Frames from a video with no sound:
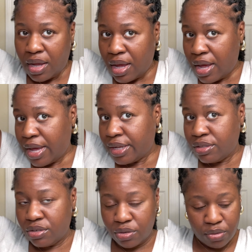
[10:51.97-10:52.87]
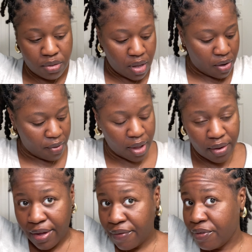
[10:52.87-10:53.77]
I do know,
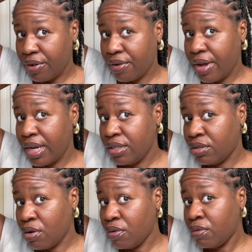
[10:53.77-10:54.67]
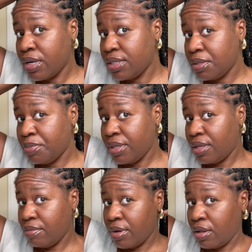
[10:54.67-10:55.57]
however, I don't want to put
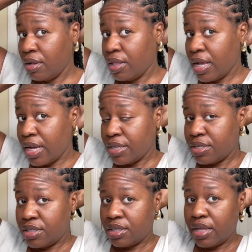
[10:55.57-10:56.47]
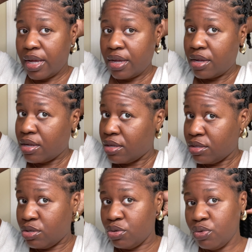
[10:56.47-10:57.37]
them on the last like
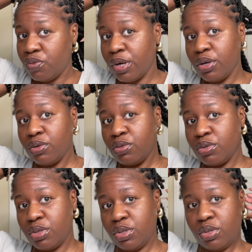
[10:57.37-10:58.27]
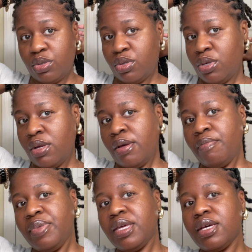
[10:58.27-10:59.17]
2 rows
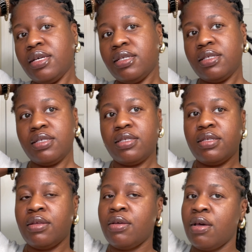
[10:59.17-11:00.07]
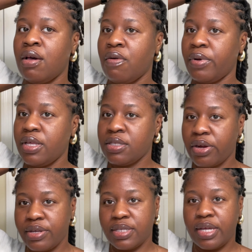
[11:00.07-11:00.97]
because when it
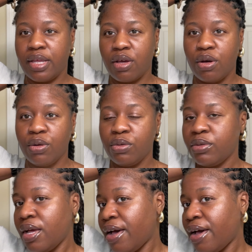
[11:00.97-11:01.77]
starts getting old, I